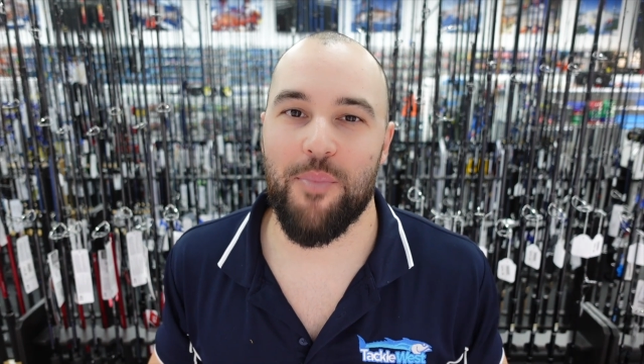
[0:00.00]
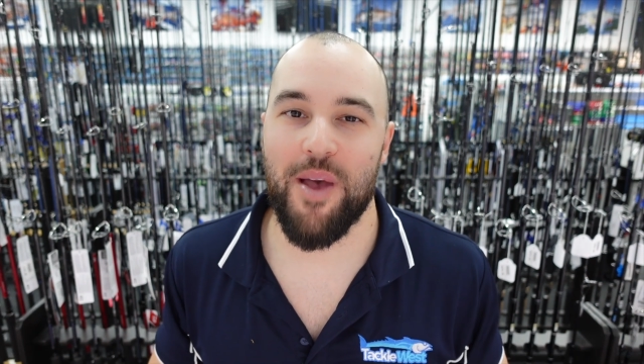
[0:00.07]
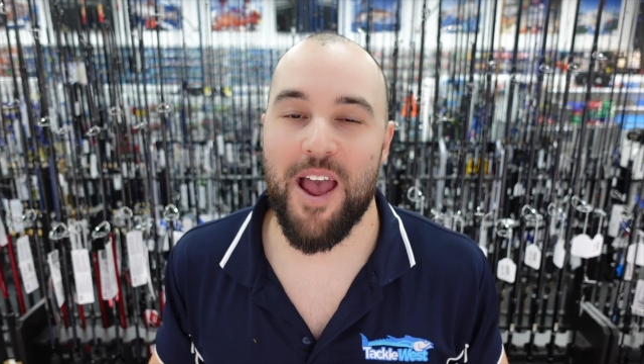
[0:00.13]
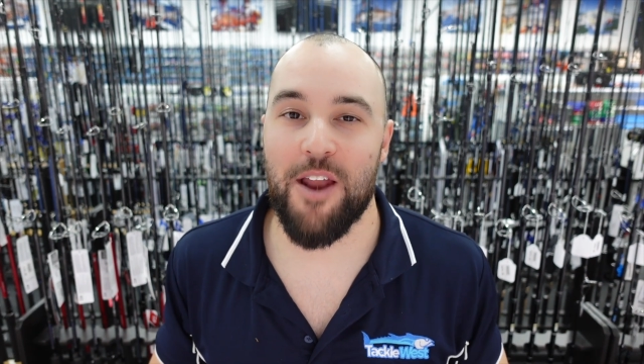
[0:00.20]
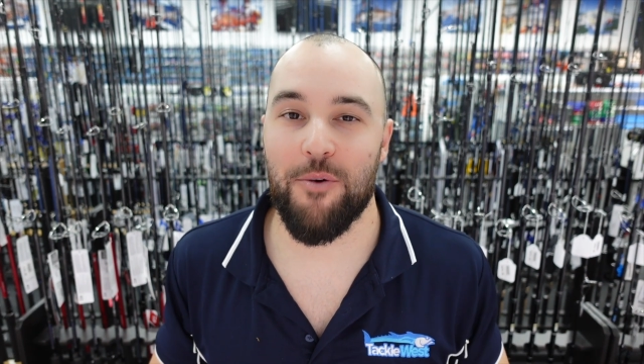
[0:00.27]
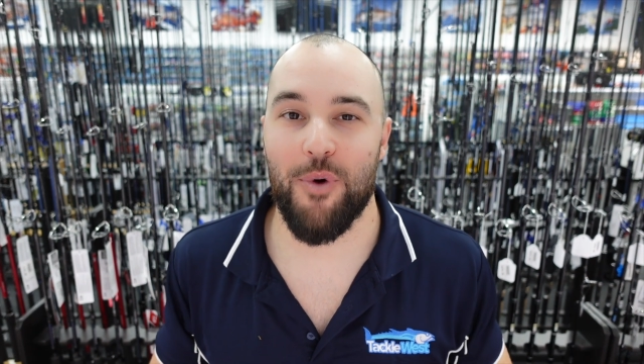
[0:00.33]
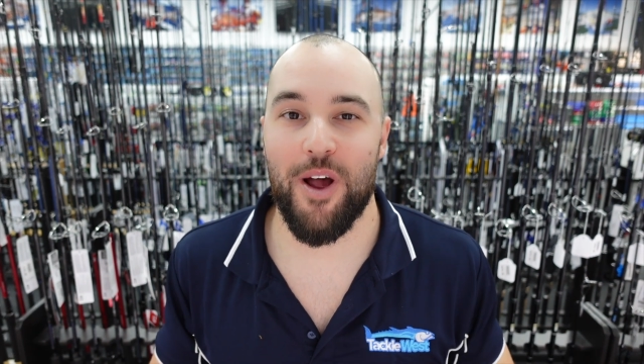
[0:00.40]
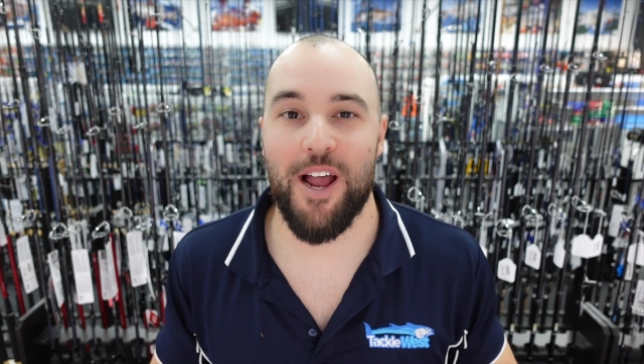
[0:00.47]

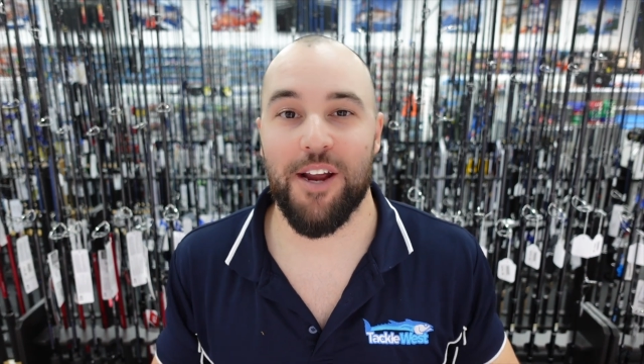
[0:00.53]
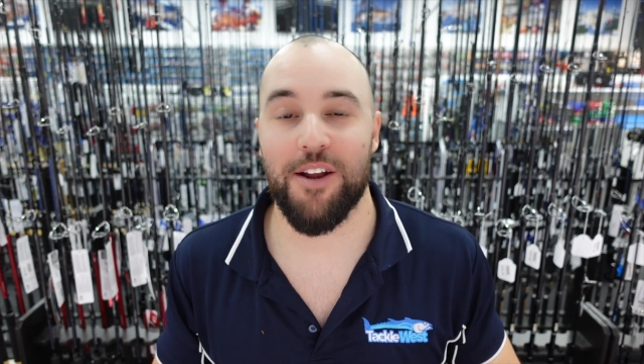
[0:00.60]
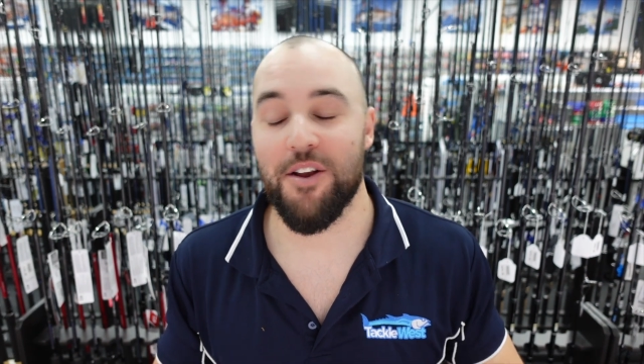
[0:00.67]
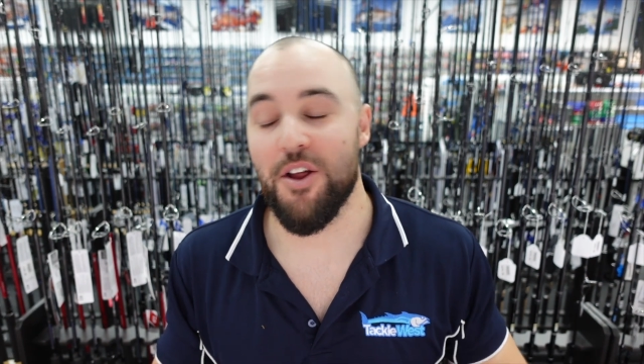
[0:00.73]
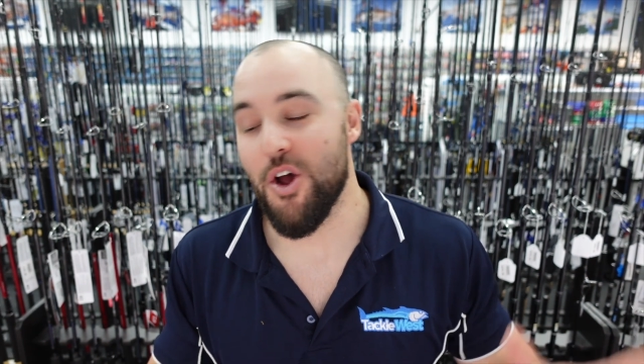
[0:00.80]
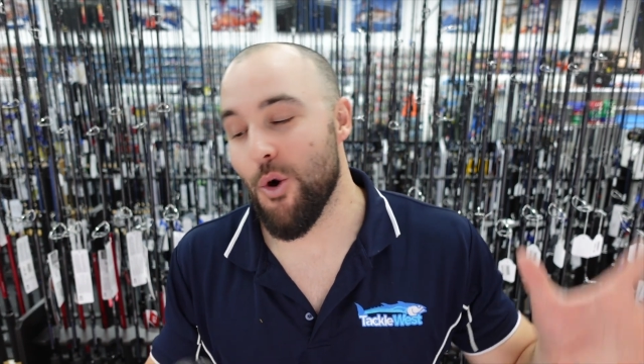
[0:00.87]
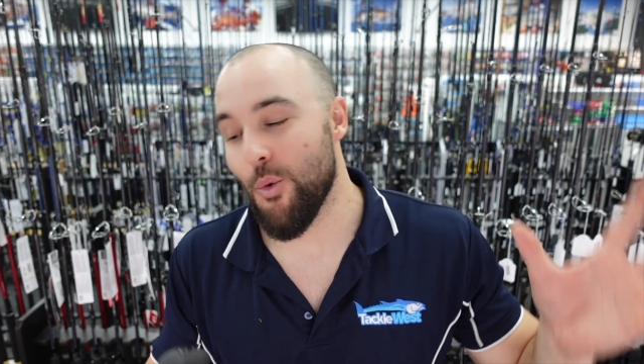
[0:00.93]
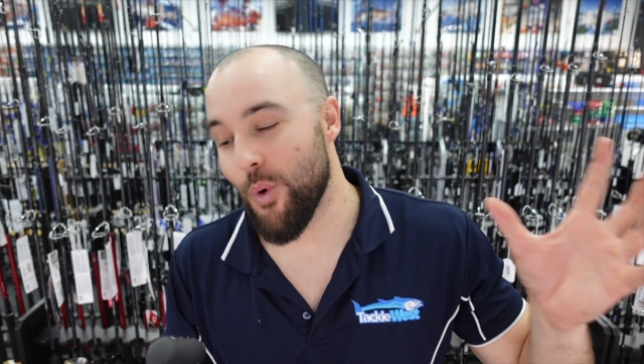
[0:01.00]
bandwagon,
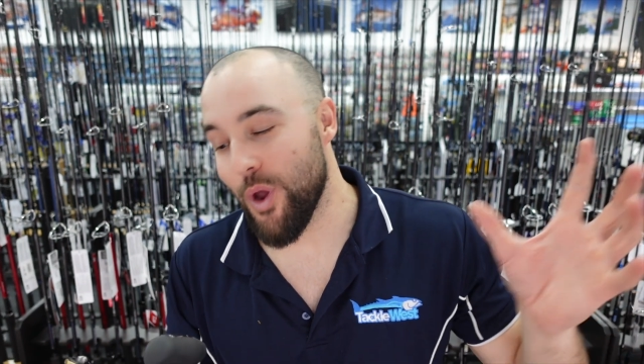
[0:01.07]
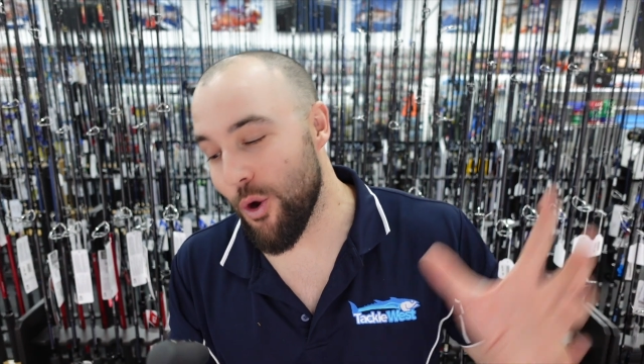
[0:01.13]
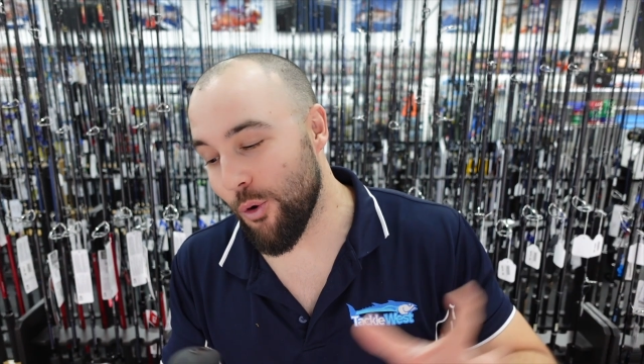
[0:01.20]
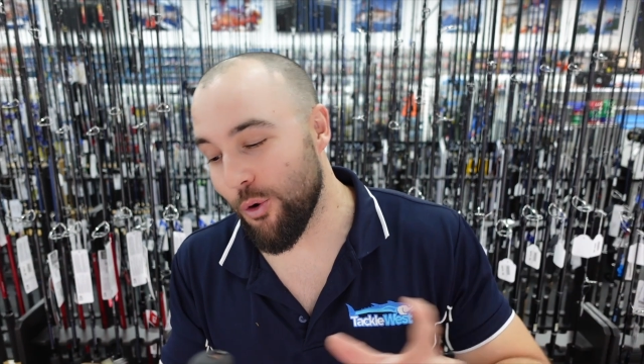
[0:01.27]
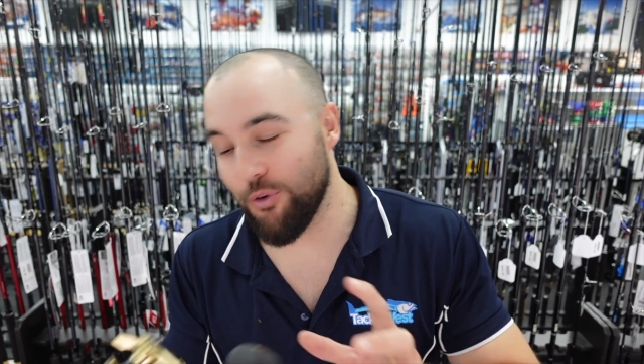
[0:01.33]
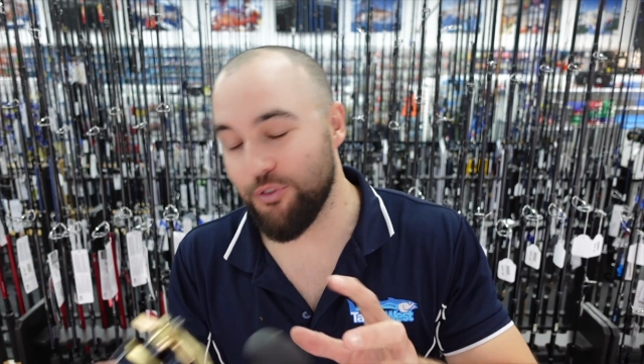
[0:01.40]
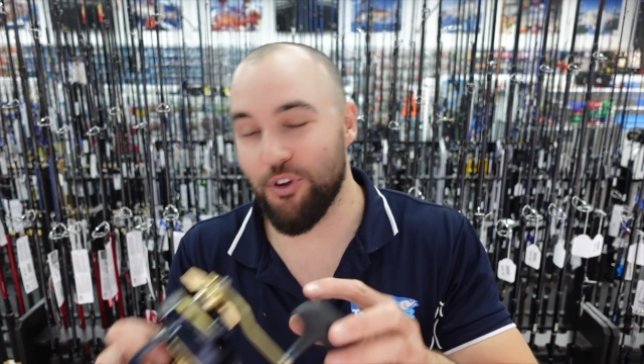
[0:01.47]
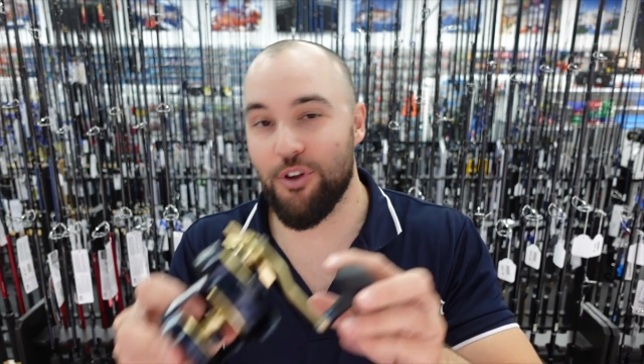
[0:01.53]
we
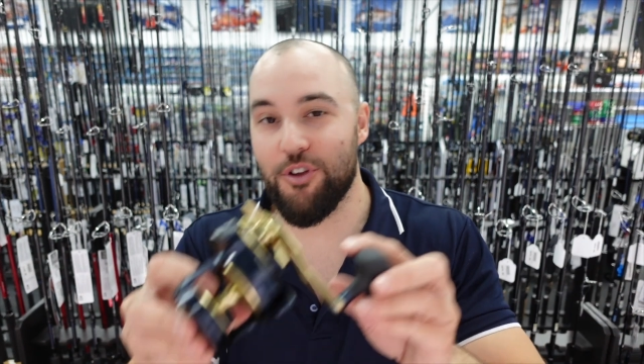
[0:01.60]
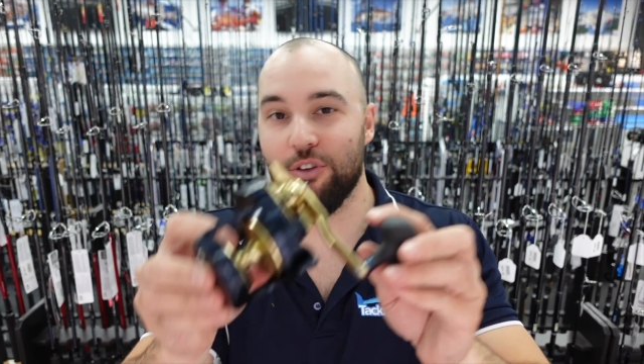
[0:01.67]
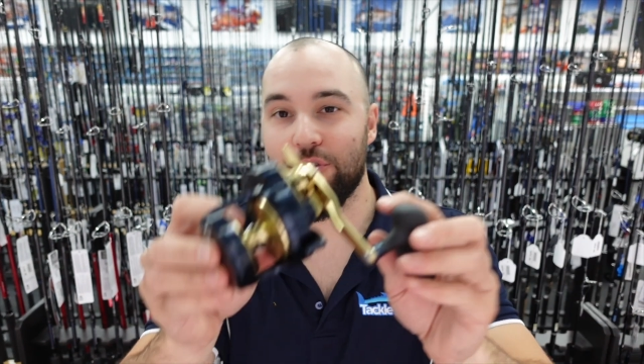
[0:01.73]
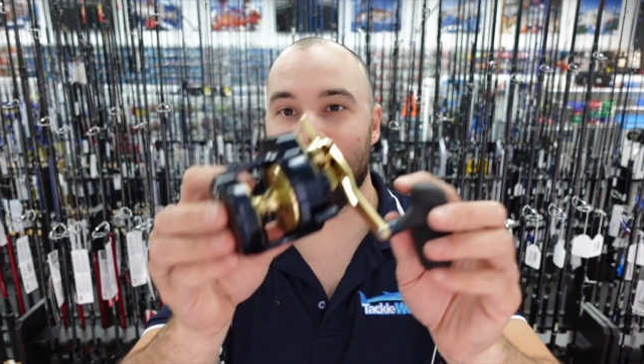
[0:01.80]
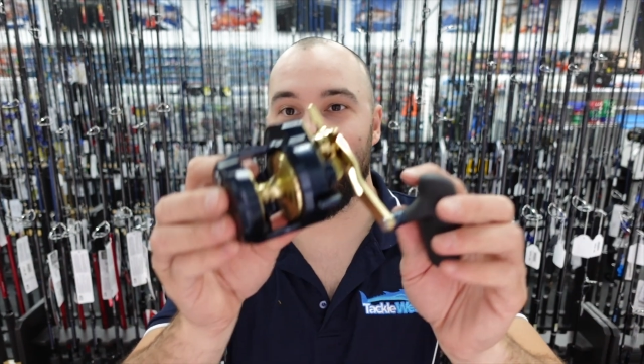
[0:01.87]
also just